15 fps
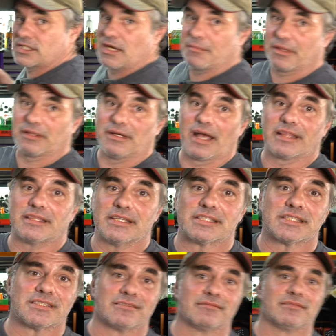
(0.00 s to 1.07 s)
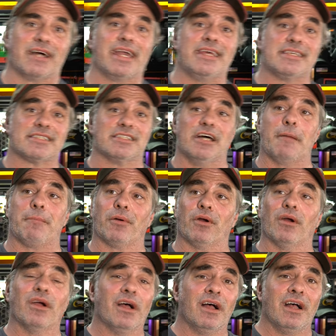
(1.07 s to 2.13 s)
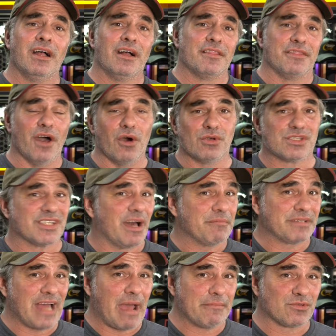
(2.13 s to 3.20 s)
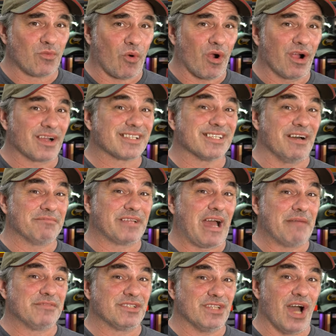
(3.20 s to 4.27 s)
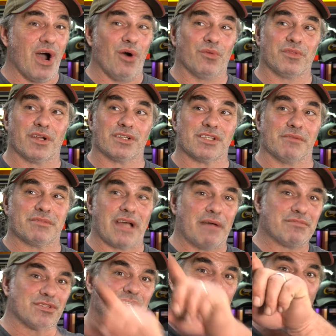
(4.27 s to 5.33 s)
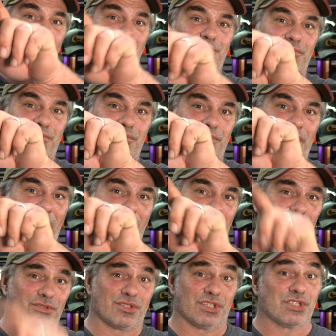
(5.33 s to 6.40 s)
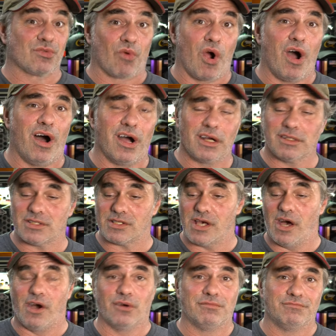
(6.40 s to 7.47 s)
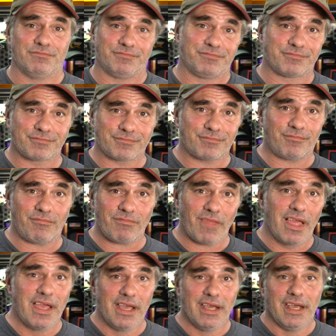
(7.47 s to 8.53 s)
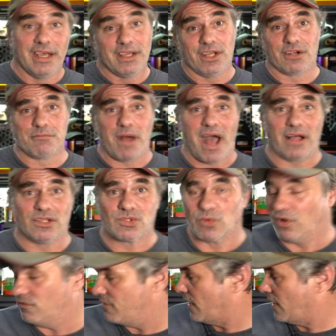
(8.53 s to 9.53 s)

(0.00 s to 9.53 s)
something like this lady slipper. Those sometimes work, sometimes don't. They're sometimes two angles just wrong, so your mileage will